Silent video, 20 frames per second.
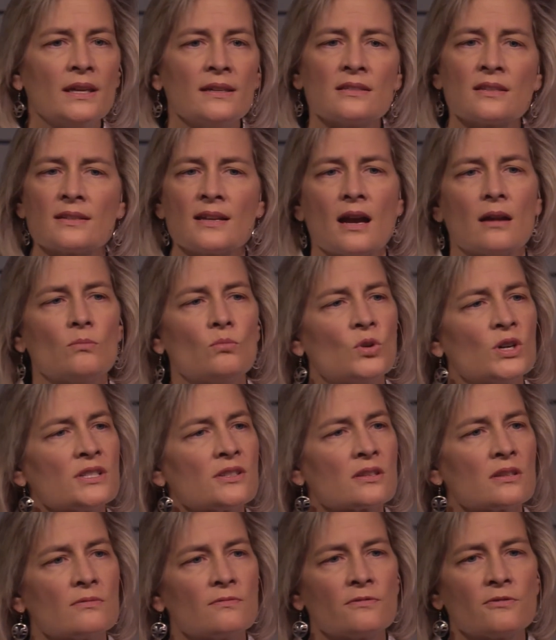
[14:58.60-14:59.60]
It's time
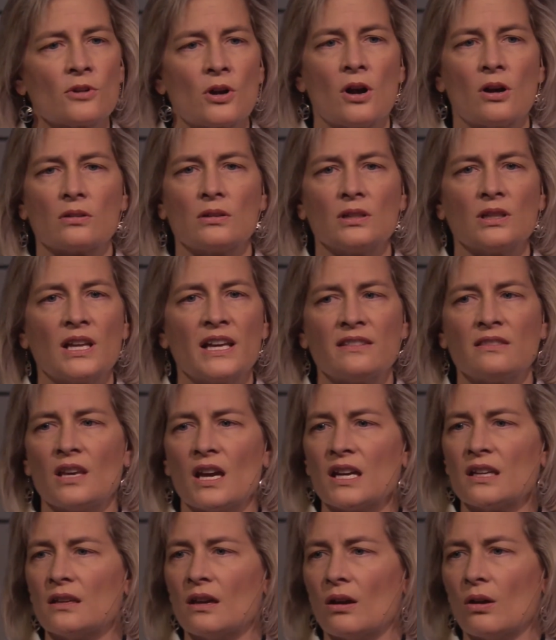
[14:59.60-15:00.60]
once and for all to let
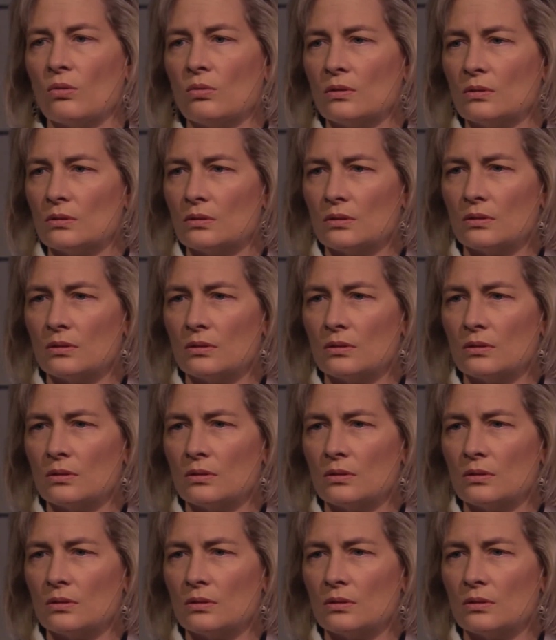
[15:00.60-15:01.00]
that go.